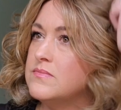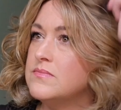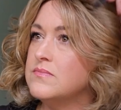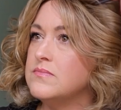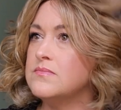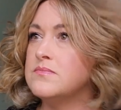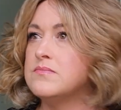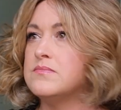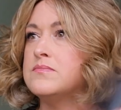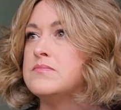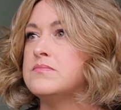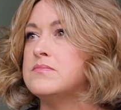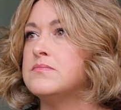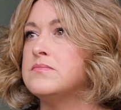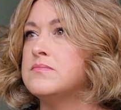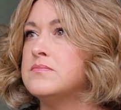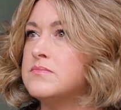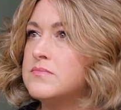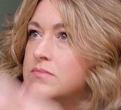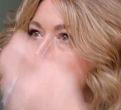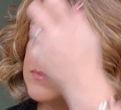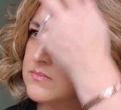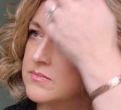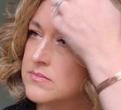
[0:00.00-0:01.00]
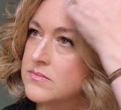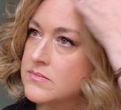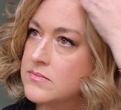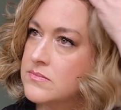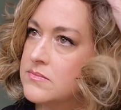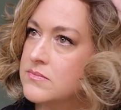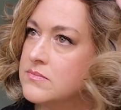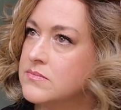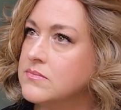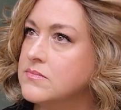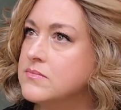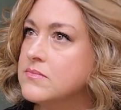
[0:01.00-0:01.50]

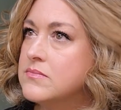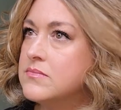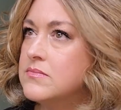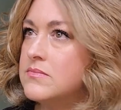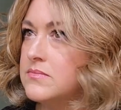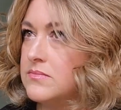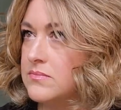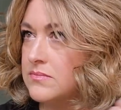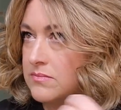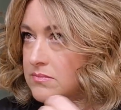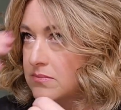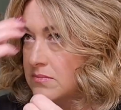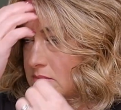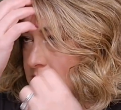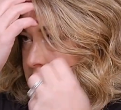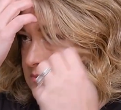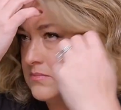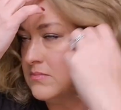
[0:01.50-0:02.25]
Nobody speaks.